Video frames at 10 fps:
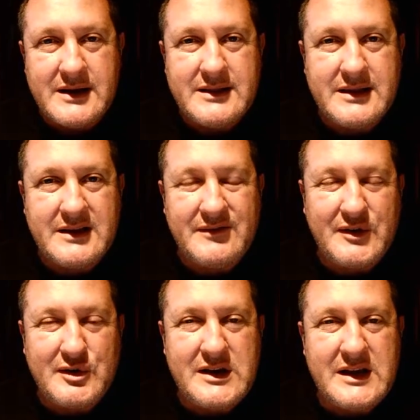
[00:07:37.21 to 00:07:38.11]
their
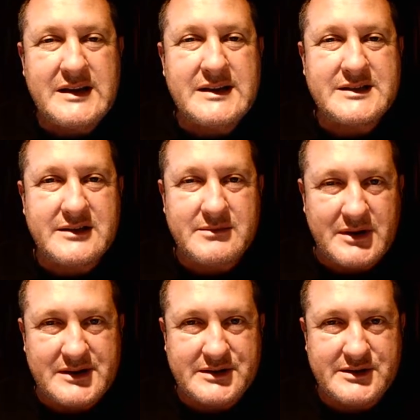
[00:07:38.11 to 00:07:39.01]
very innocent
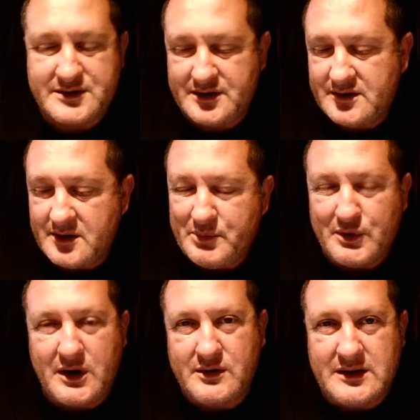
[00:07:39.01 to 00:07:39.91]
messages that they
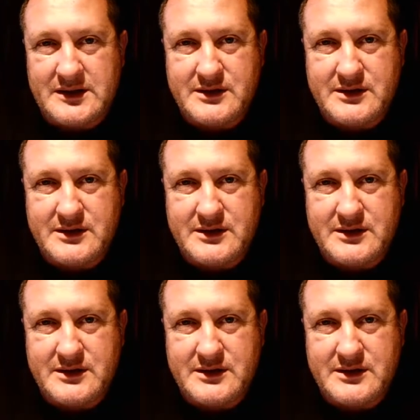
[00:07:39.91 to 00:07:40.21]
put out there.